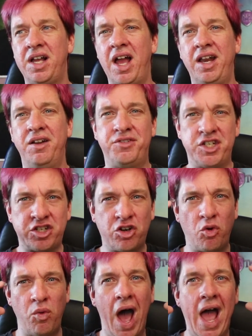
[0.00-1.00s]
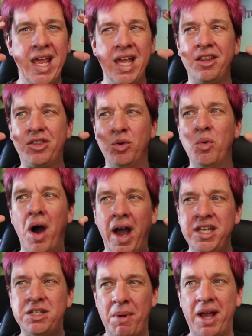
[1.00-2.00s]
kind of scrying through
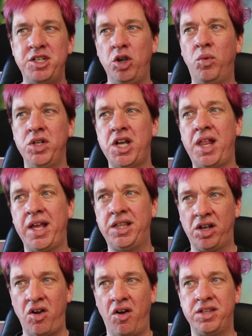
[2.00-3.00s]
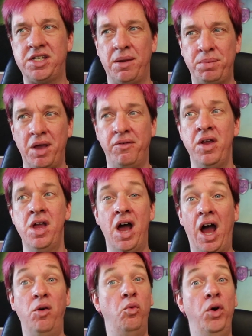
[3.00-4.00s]
ice magic, which I like the concept of.
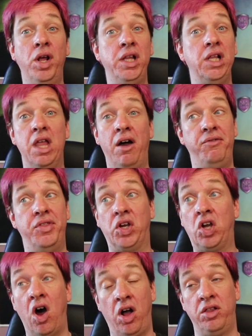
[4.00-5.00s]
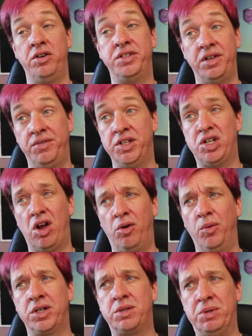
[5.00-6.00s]
I really love the colors of this
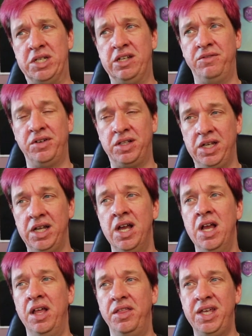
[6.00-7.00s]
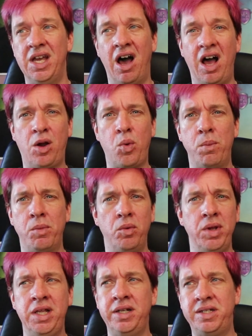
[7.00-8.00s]
artwork specifically. The
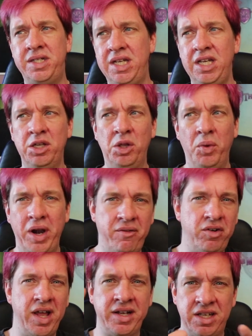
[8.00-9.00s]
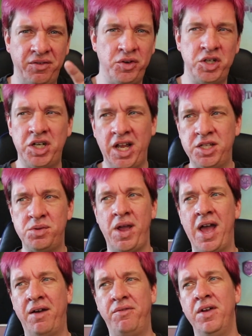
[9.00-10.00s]
aquamarine, teal, whatever like different shades
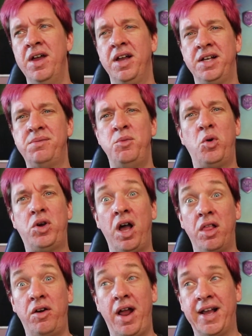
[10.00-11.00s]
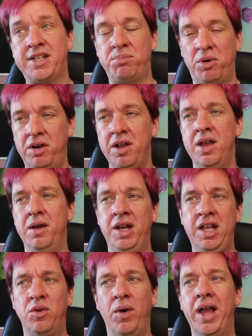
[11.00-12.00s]
we have. I'm no color expert.
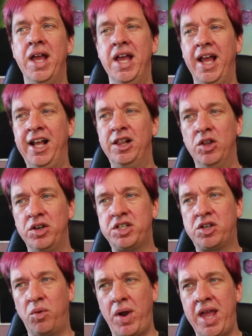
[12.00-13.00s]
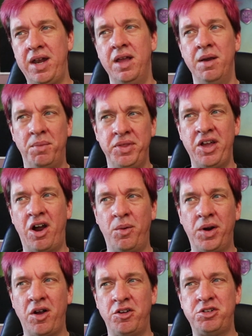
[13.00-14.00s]
Either way, it looks great, but the
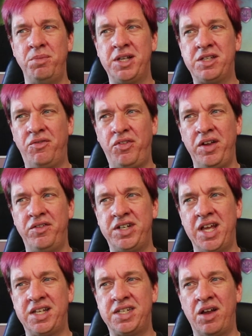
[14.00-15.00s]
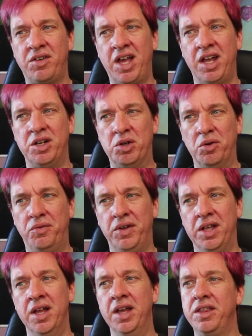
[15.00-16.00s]
artwork also makes the flavor text sound kind of
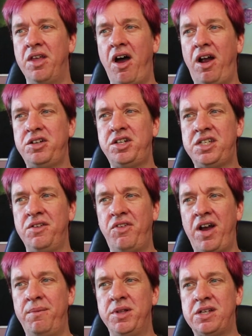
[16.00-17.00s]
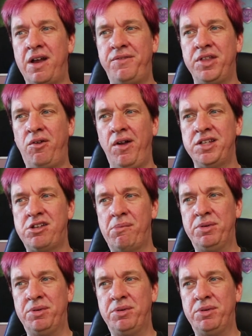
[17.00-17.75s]
goofy. The harshest environments offer the greatest